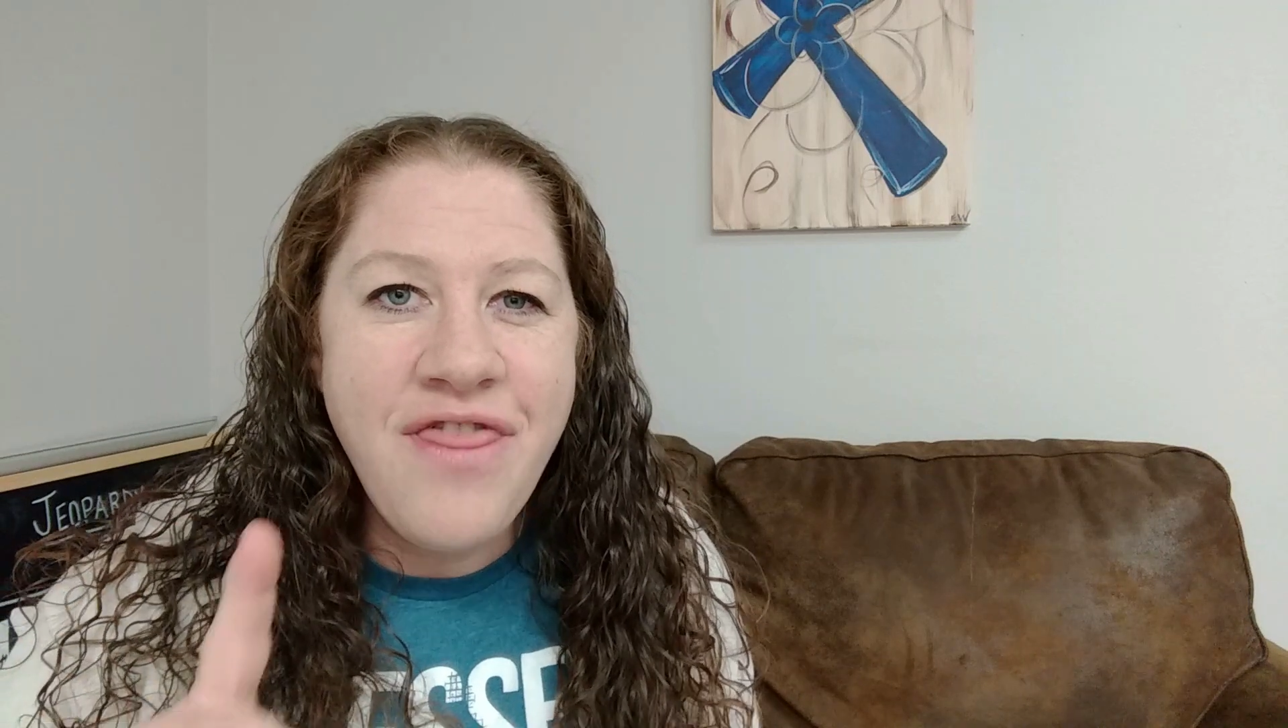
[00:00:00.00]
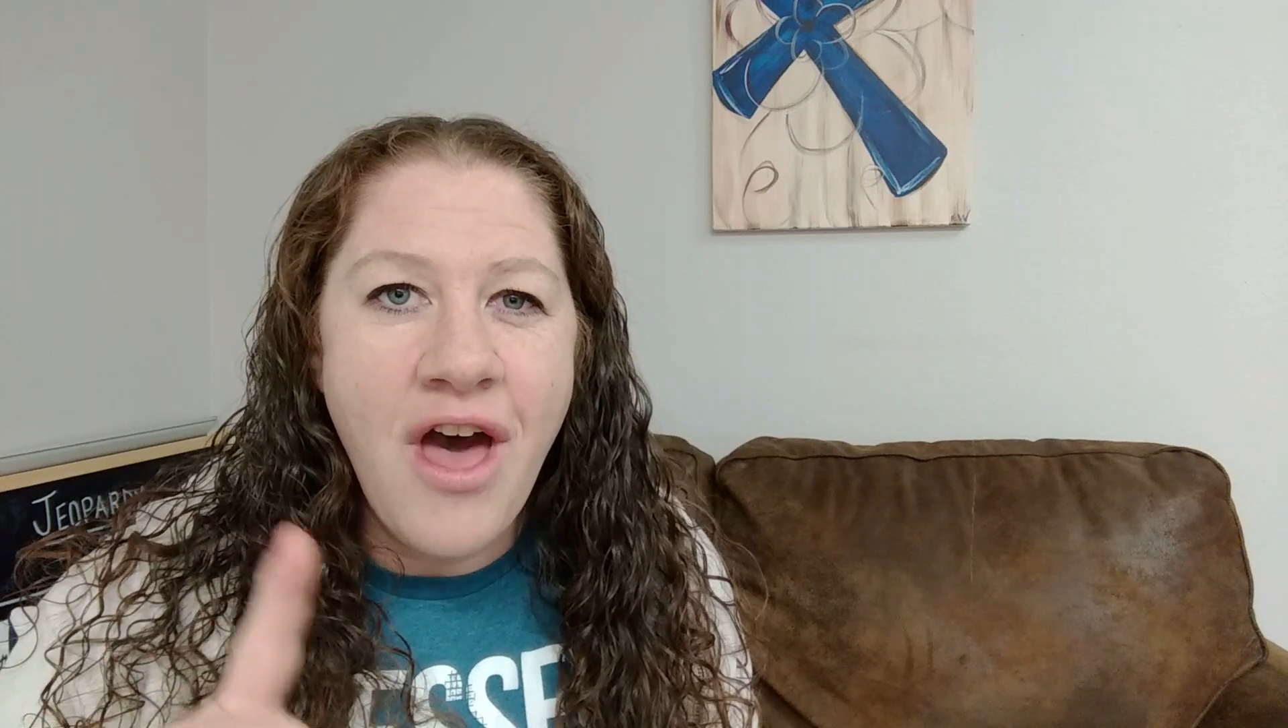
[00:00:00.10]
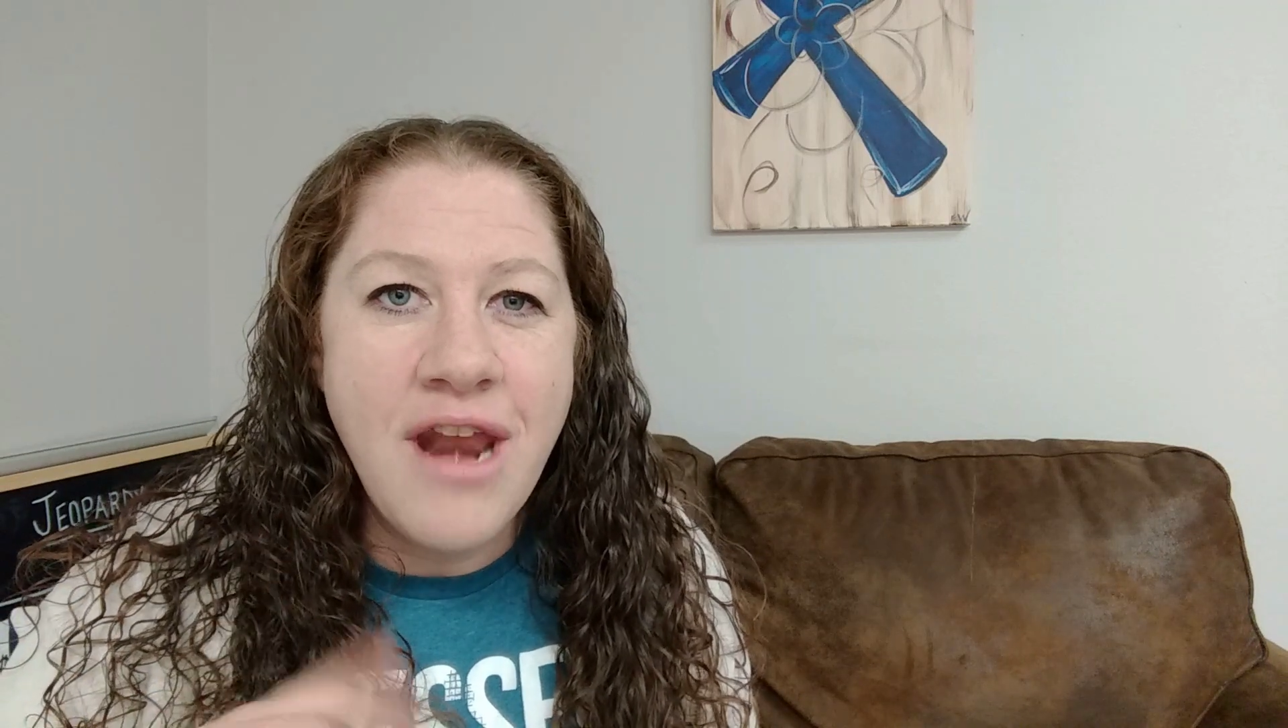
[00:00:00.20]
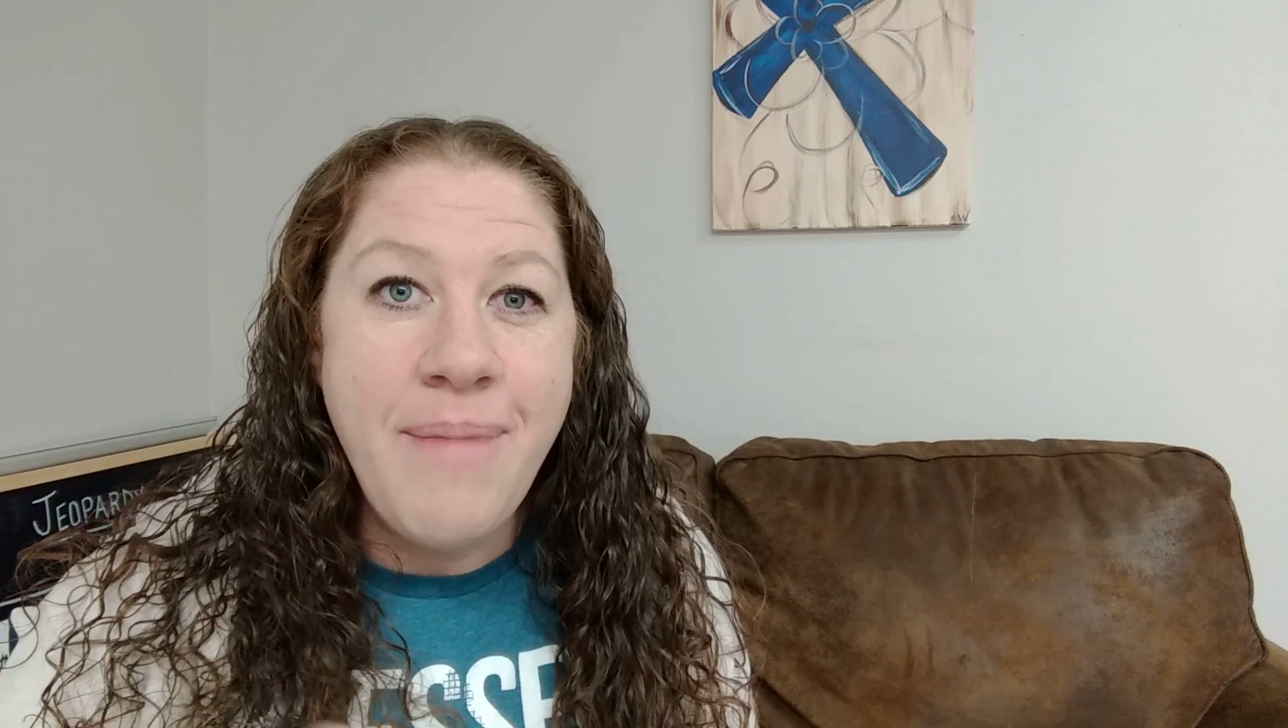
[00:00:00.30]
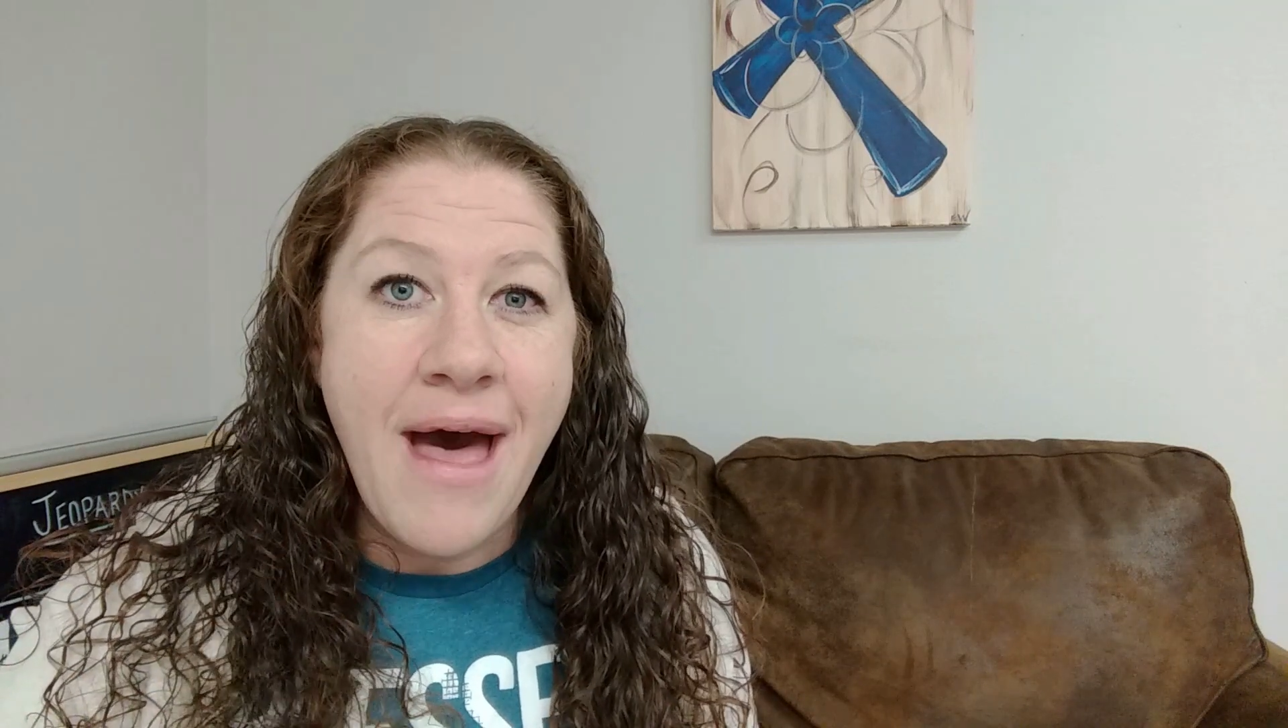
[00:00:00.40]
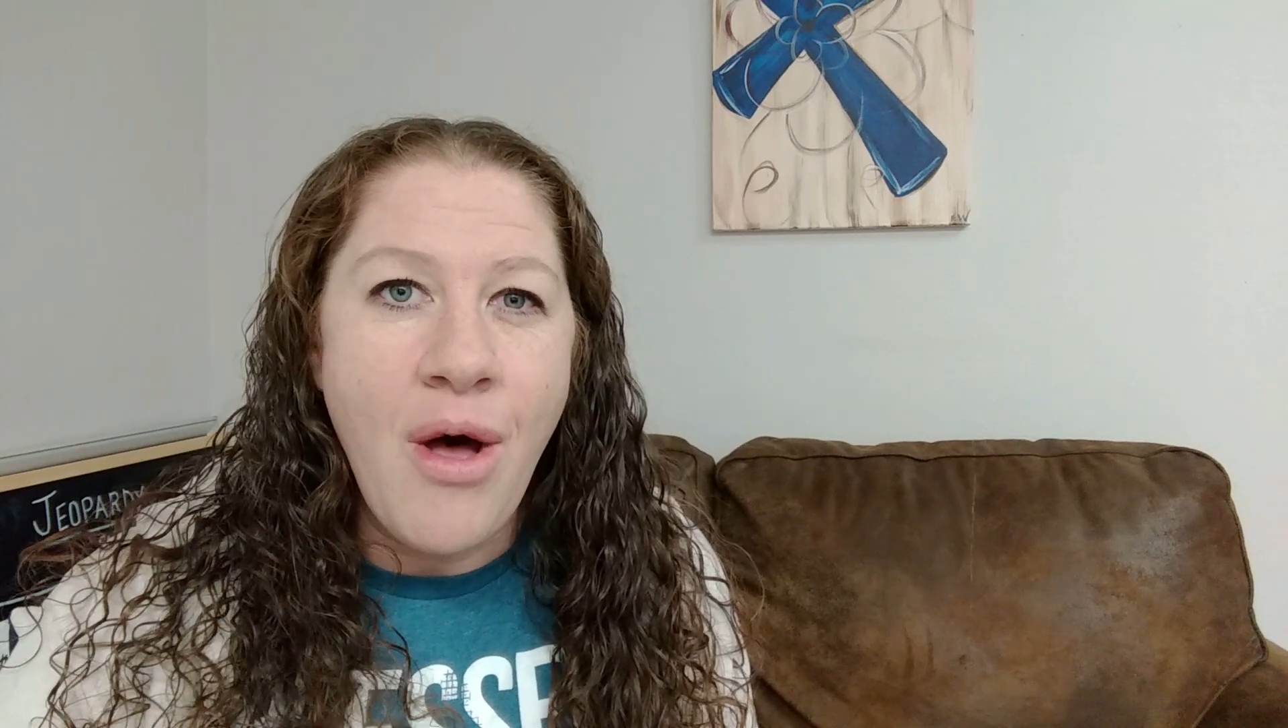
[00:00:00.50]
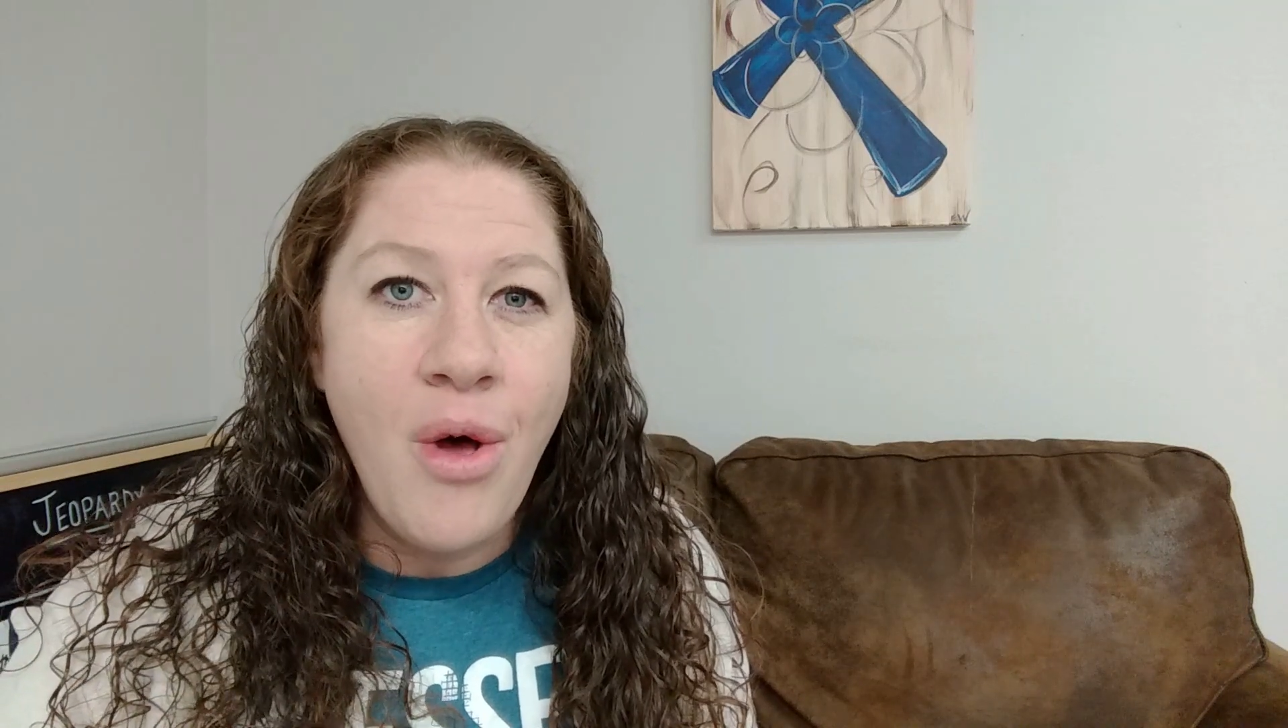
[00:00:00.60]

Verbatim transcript: thought about